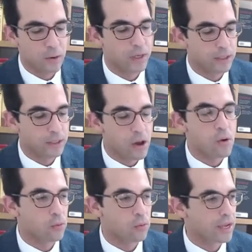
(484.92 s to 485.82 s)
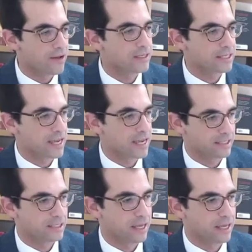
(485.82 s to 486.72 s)
We know, we have
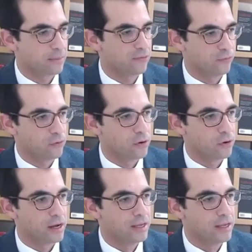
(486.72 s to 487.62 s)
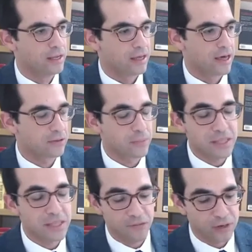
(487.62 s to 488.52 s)
discussed it before, that
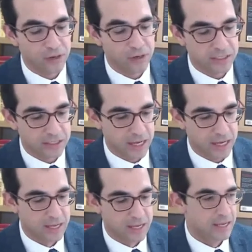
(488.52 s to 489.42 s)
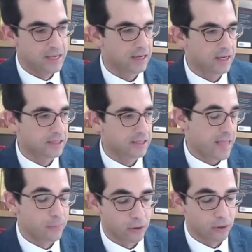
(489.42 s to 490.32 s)
media, for instance, the
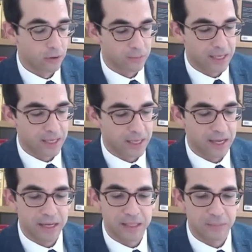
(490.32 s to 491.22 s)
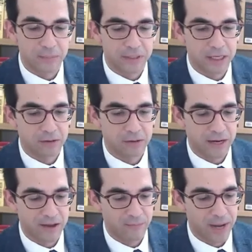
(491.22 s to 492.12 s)
tabloid media in
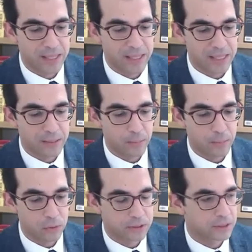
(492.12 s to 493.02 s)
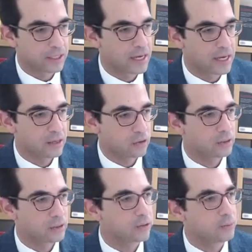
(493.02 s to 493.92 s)
particular, have played an important
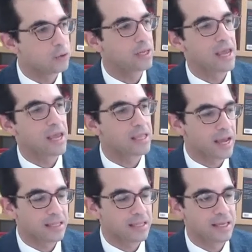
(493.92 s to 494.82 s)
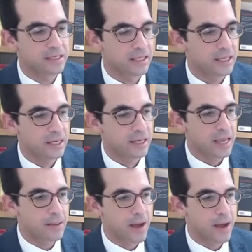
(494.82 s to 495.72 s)
role in communicating ideas
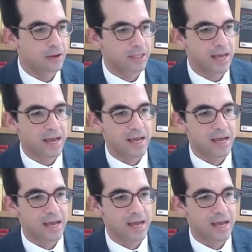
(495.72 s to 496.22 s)
about